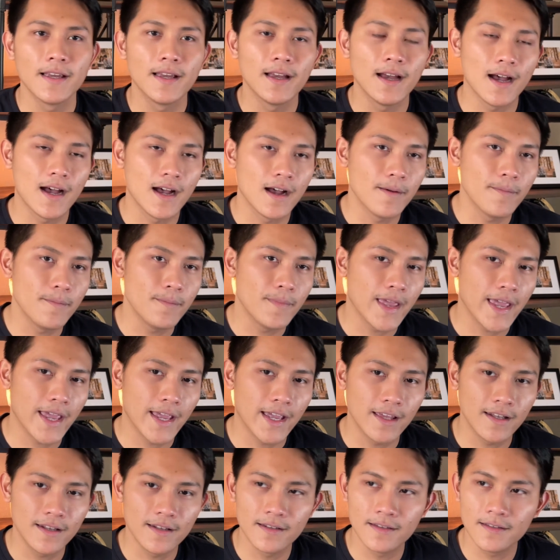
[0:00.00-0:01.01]

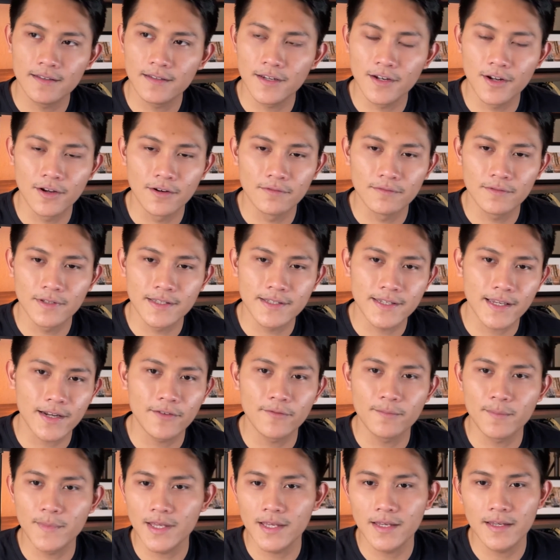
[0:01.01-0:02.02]
And, instead
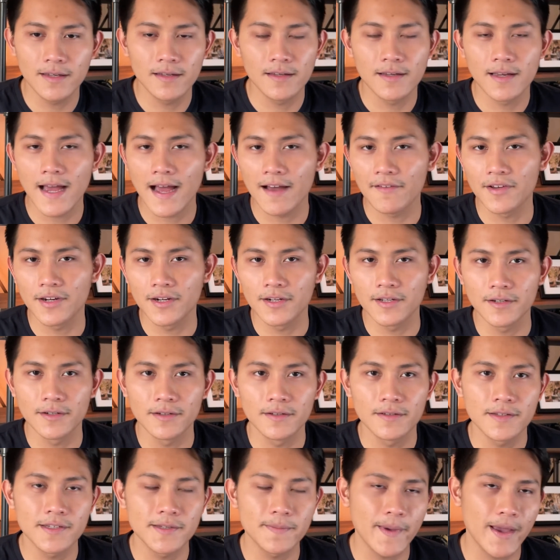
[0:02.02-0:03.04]
of me having
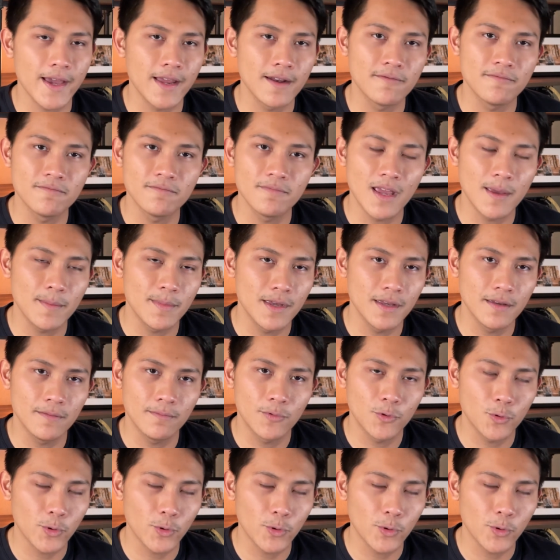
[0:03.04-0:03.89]
to spend maybe